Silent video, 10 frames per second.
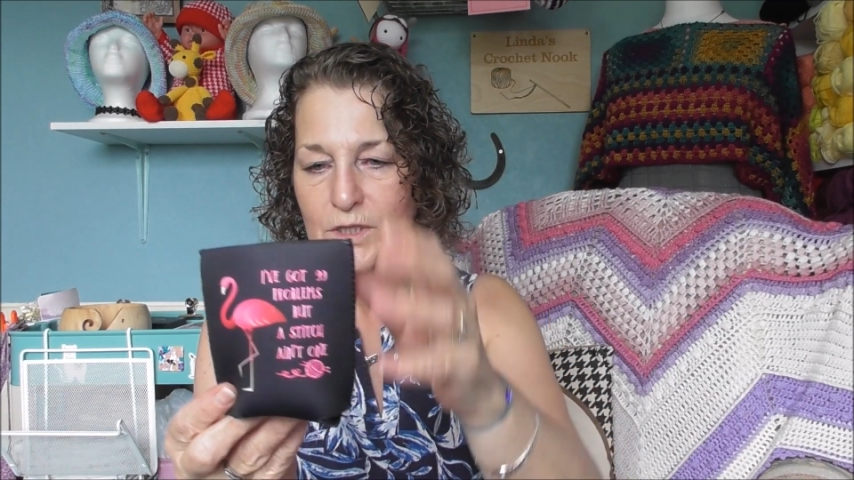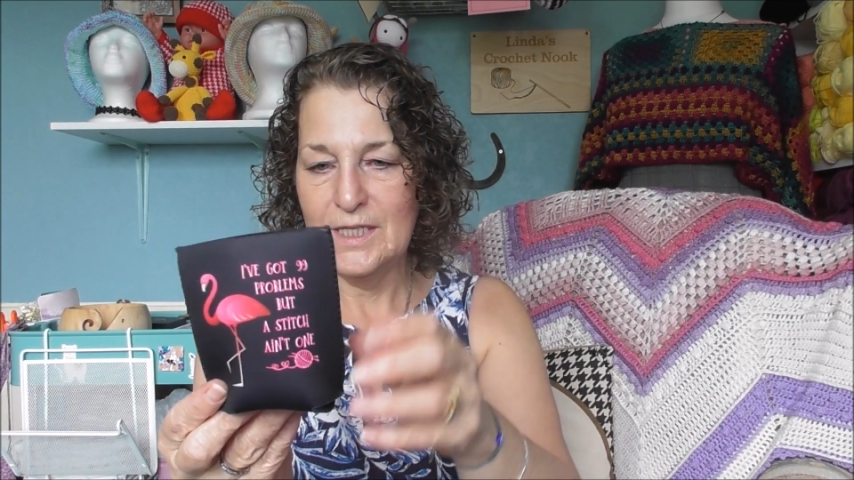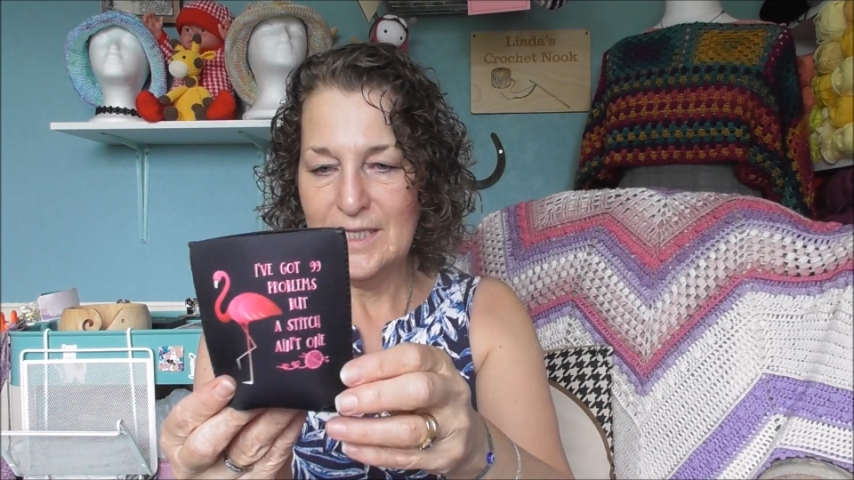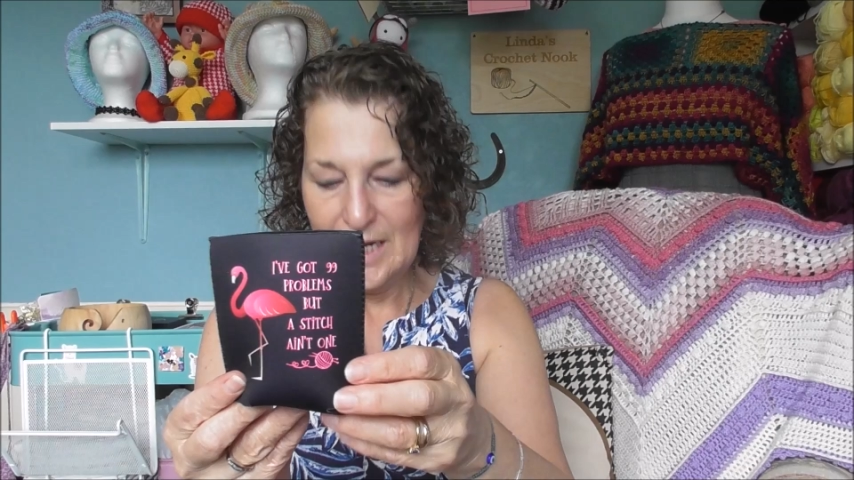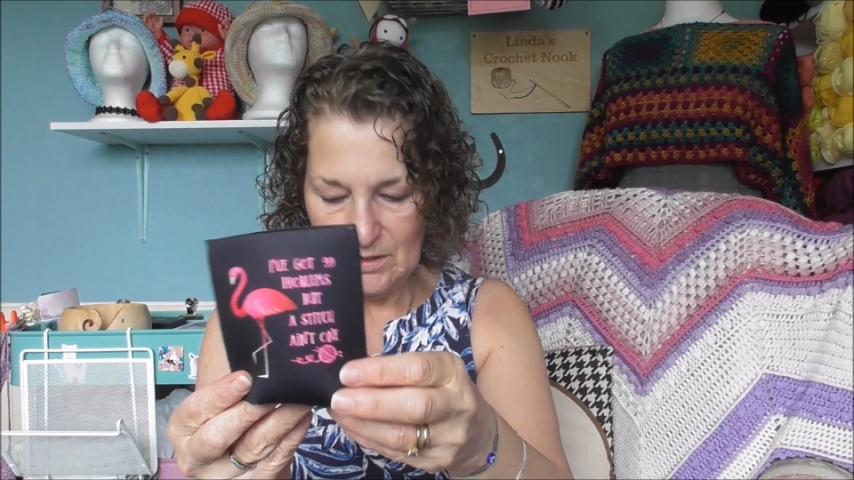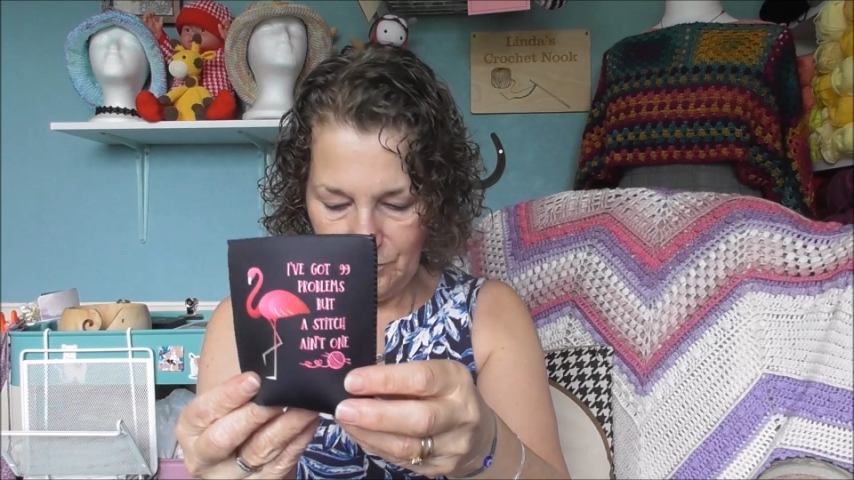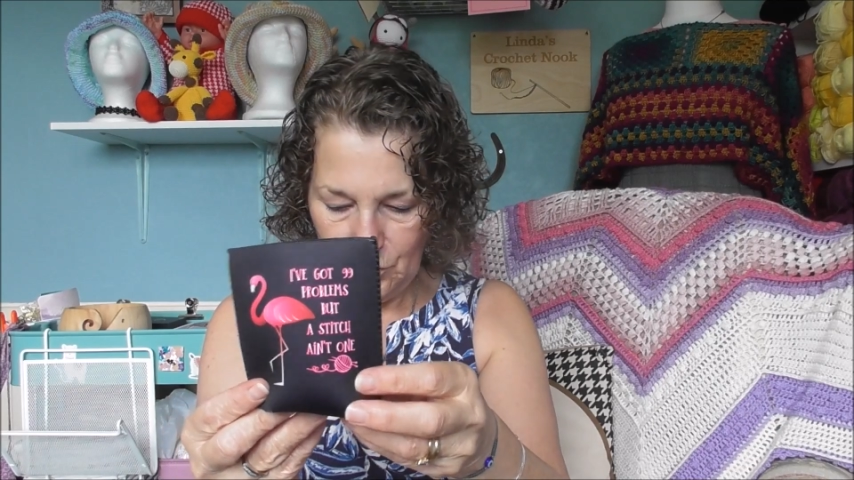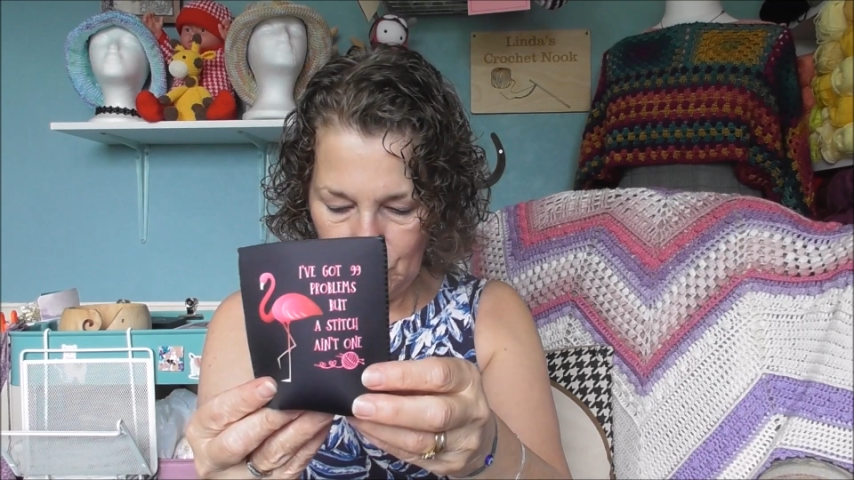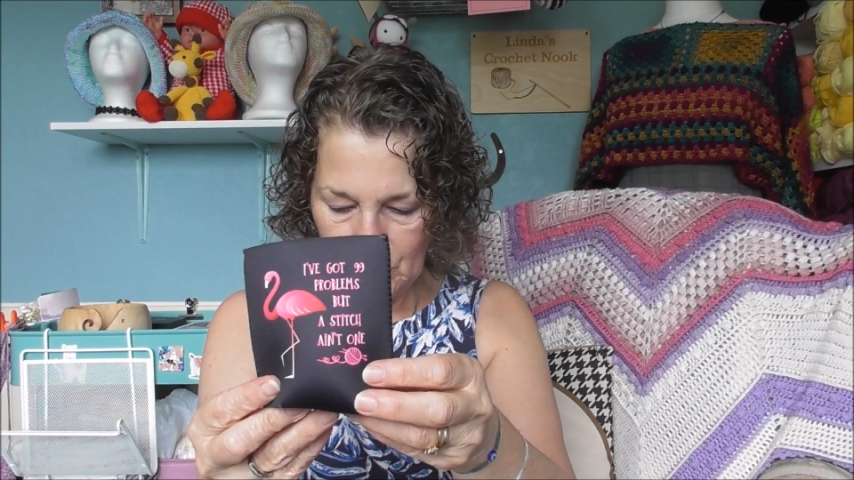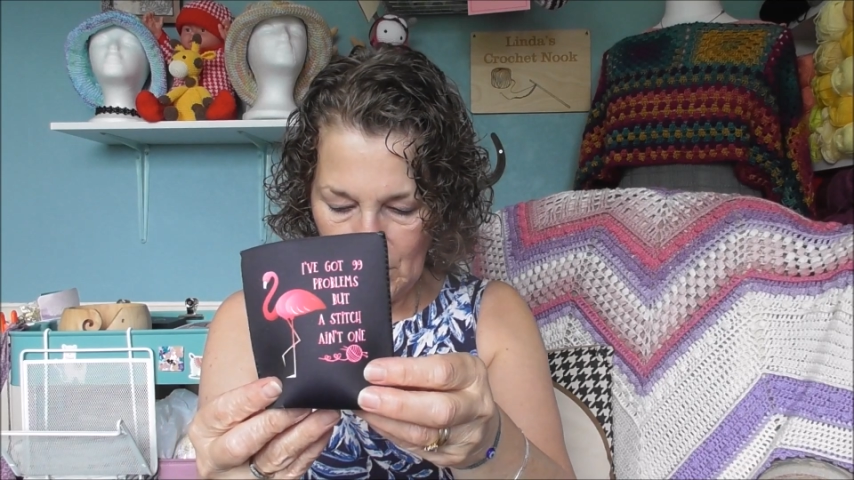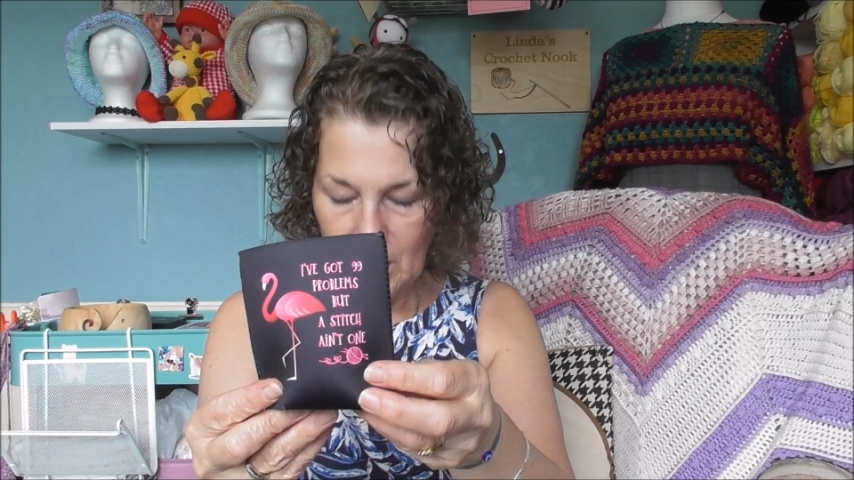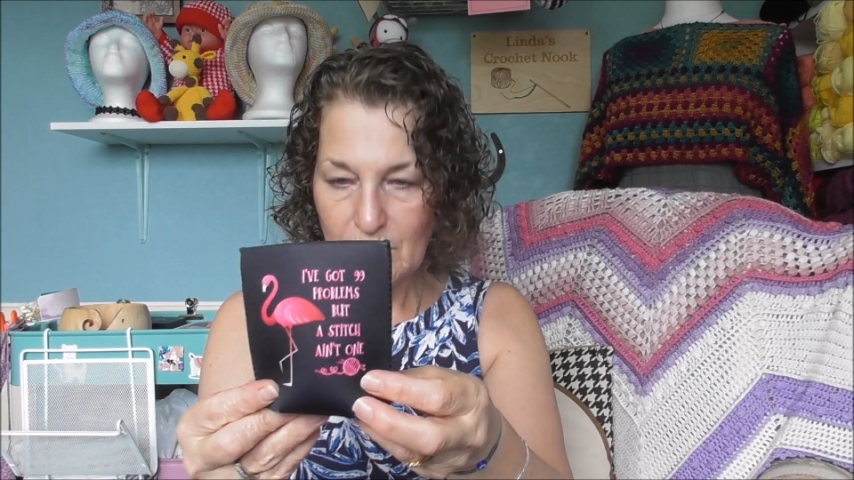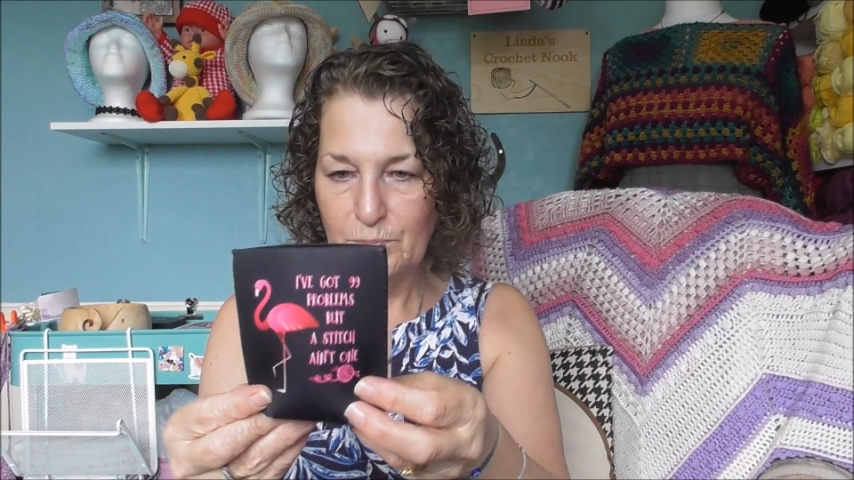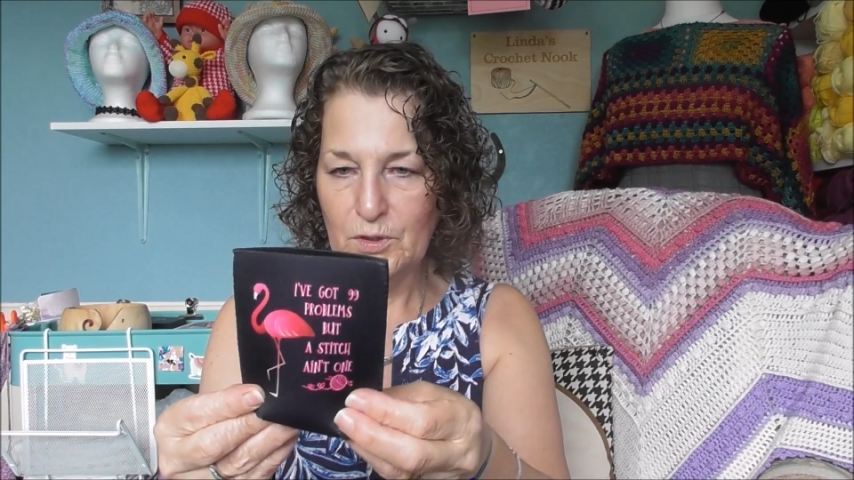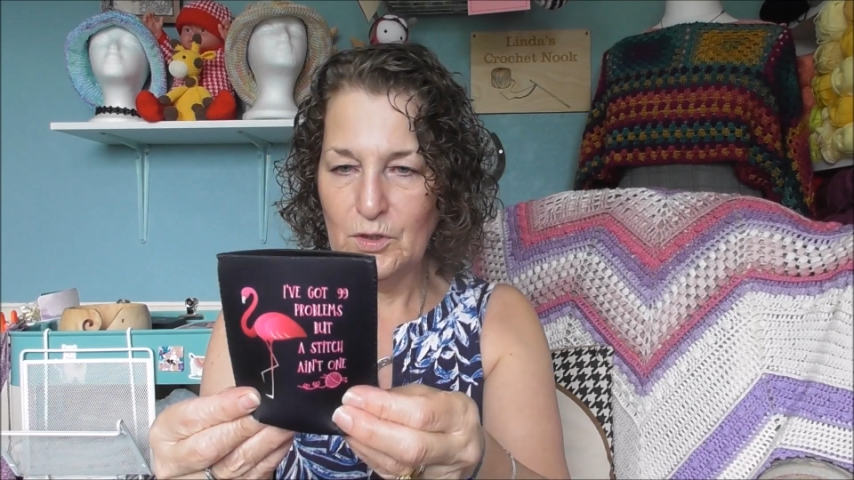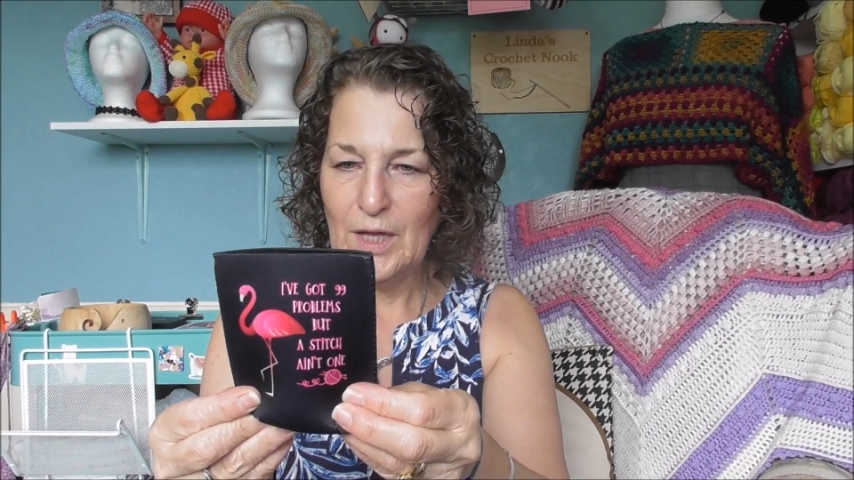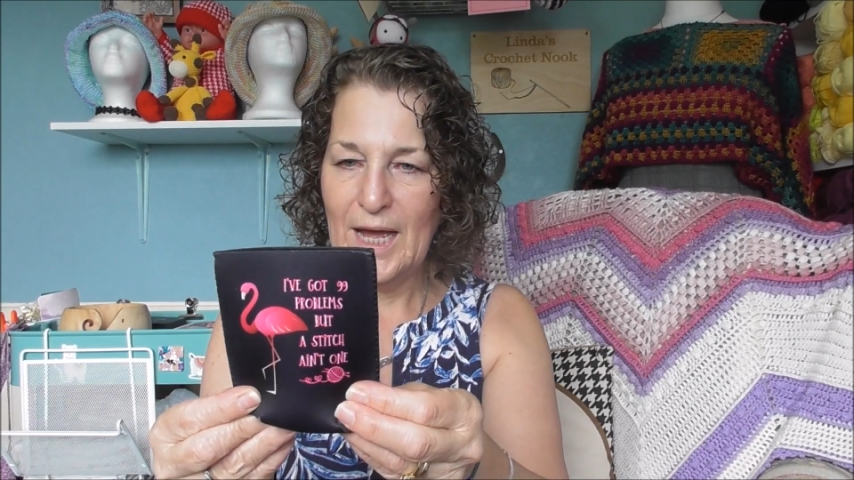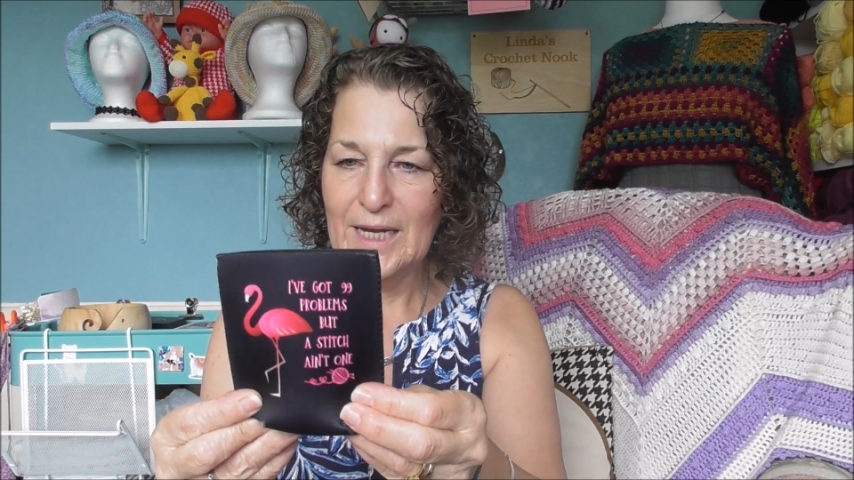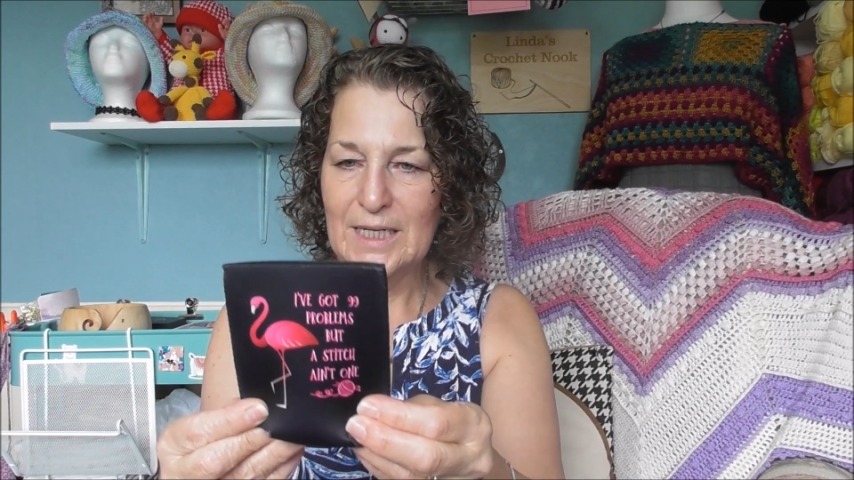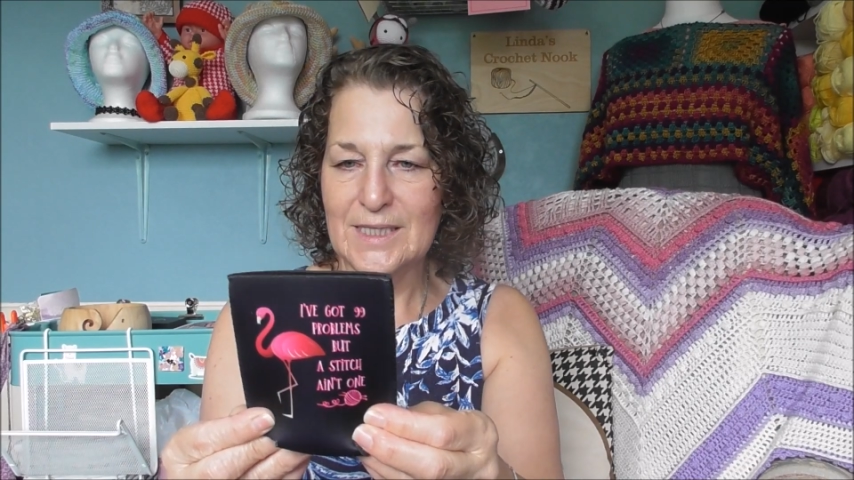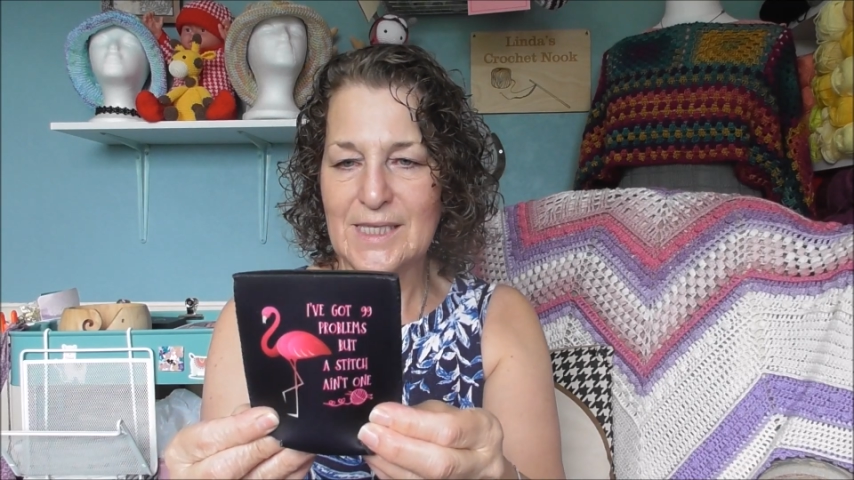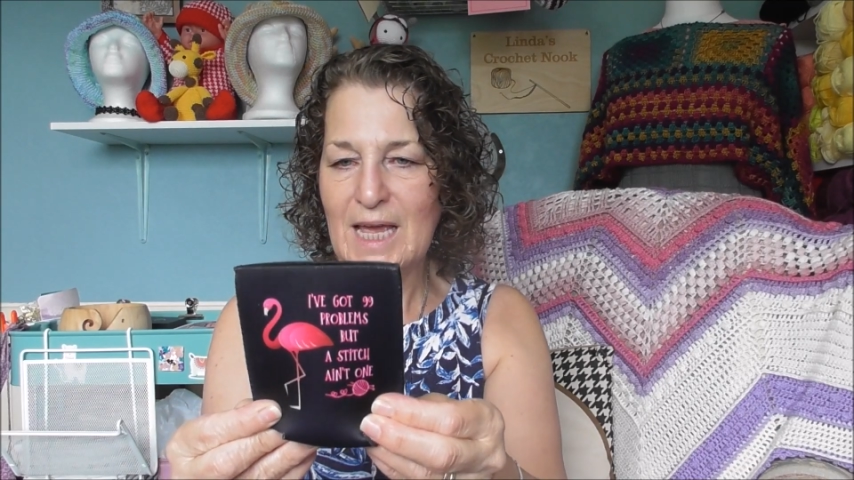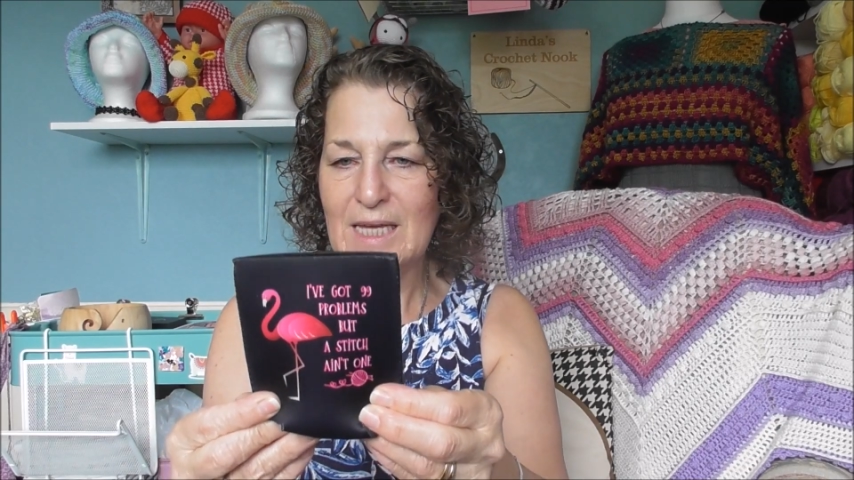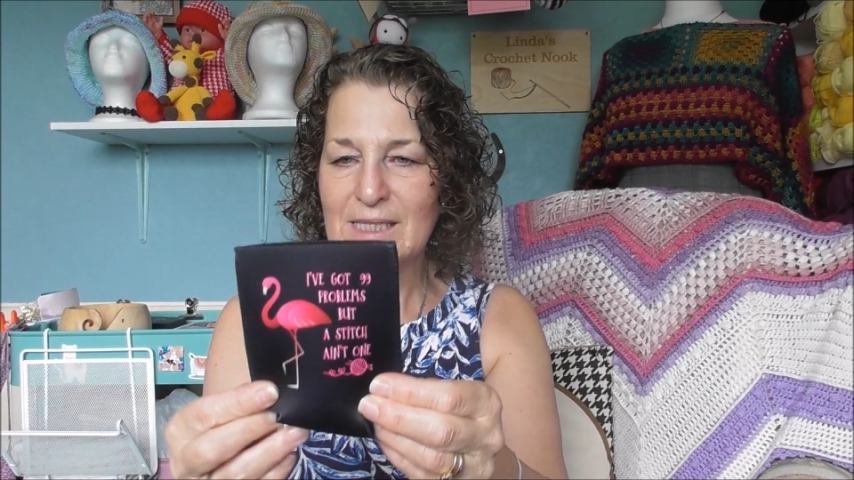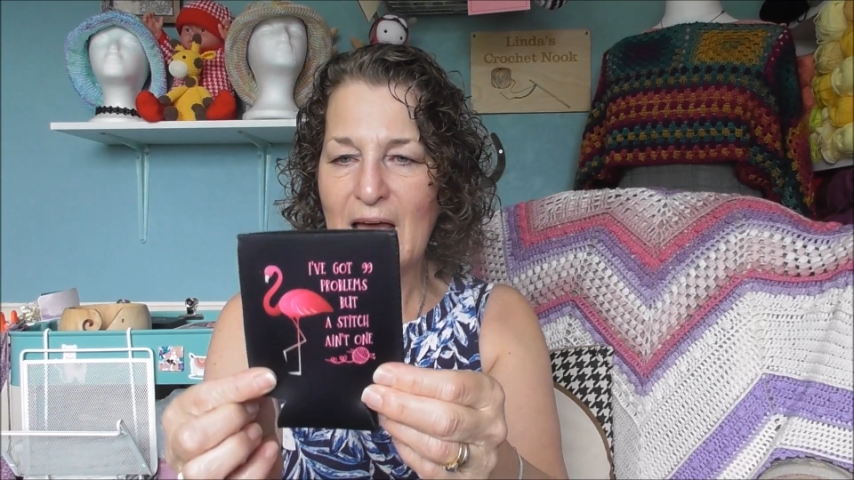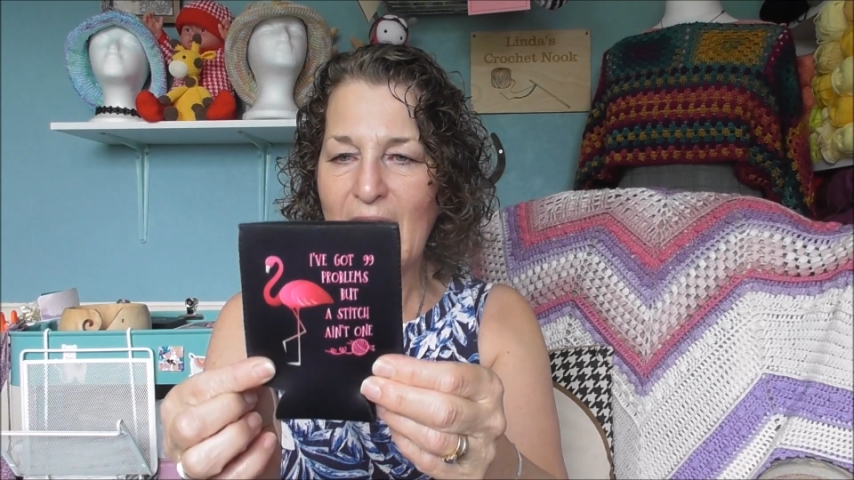designed for Yarnable and it says